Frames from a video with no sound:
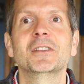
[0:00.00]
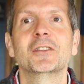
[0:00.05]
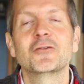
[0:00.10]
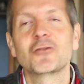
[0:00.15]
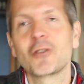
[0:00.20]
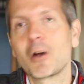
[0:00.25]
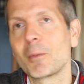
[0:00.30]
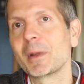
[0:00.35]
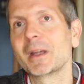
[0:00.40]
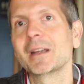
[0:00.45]
You're
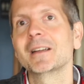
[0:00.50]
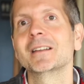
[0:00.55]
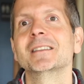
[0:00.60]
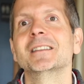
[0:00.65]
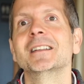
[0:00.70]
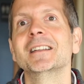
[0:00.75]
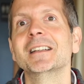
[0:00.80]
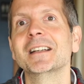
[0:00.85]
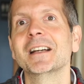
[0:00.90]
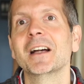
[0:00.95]
dropping
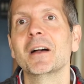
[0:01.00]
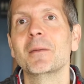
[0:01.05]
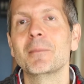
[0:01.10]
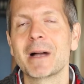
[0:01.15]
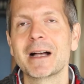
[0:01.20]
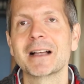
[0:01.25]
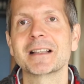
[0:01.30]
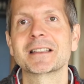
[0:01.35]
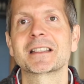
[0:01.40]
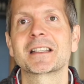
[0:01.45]
a
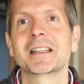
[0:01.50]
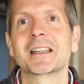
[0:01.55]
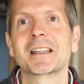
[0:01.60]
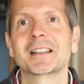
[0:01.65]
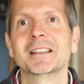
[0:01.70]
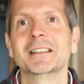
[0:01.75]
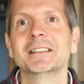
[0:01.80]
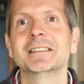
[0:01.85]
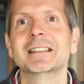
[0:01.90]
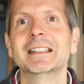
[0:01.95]
mask,
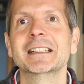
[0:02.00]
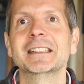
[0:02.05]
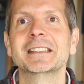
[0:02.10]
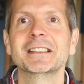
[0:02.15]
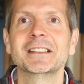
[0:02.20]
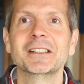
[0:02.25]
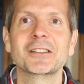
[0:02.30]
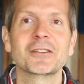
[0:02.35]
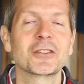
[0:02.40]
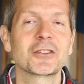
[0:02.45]
right?
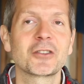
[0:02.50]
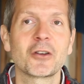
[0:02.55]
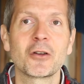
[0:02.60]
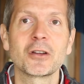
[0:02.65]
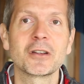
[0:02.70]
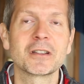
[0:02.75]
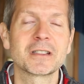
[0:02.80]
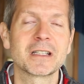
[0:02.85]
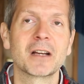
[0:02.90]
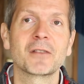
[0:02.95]
You're
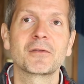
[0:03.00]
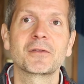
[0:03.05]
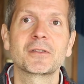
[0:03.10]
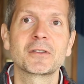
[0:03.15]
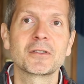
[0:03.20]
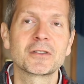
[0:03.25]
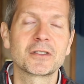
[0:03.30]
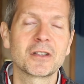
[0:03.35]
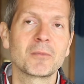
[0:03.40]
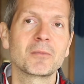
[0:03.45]
showing yourself
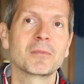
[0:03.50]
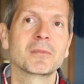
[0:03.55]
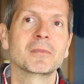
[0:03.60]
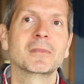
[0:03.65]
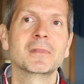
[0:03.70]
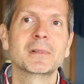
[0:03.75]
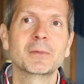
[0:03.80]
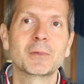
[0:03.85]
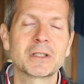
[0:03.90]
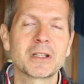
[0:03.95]
to
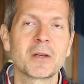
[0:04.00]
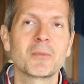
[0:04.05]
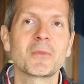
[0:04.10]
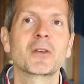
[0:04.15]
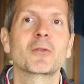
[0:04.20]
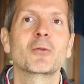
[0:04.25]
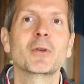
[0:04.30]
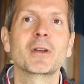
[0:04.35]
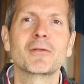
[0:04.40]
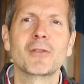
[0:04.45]
some
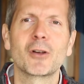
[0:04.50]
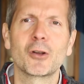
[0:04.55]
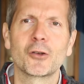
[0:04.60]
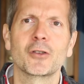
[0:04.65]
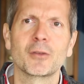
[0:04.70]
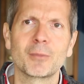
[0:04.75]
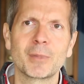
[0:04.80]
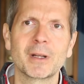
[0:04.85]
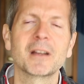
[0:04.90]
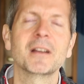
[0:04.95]
degree of
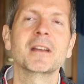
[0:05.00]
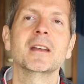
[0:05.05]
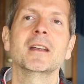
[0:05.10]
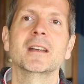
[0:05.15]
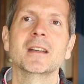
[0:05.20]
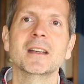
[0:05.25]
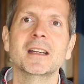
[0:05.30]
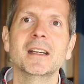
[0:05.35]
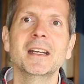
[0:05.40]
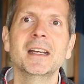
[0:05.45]
vulnerability.
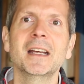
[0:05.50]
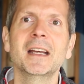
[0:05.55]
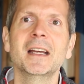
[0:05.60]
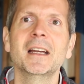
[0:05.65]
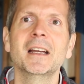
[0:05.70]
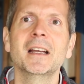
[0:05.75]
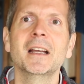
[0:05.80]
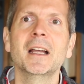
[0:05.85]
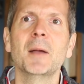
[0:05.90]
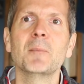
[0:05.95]

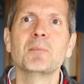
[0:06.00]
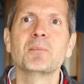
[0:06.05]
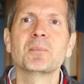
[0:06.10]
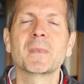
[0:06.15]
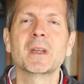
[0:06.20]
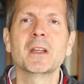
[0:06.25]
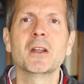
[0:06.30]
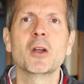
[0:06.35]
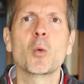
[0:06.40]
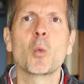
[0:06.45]

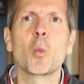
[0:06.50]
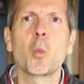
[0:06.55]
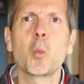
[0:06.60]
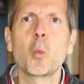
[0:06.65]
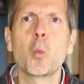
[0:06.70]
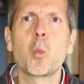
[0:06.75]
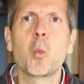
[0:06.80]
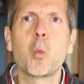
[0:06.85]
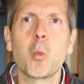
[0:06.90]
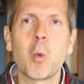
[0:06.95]
You know,
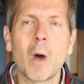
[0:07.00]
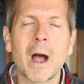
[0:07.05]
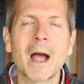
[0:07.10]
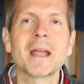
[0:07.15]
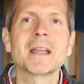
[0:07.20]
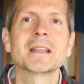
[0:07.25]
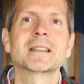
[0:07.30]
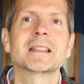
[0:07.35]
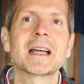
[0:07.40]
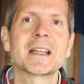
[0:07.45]

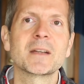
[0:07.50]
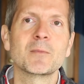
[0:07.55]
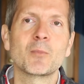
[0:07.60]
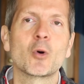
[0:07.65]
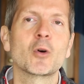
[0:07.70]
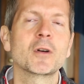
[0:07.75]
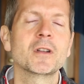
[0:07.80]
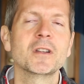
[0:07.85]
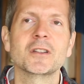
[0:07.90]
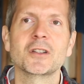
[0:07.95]
why is that
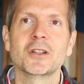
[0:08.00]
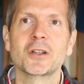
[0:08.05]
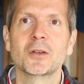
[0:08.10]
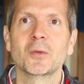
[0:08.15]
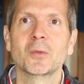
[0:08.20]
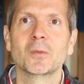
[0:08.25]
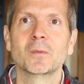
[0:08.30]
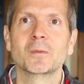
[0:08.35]
important to you?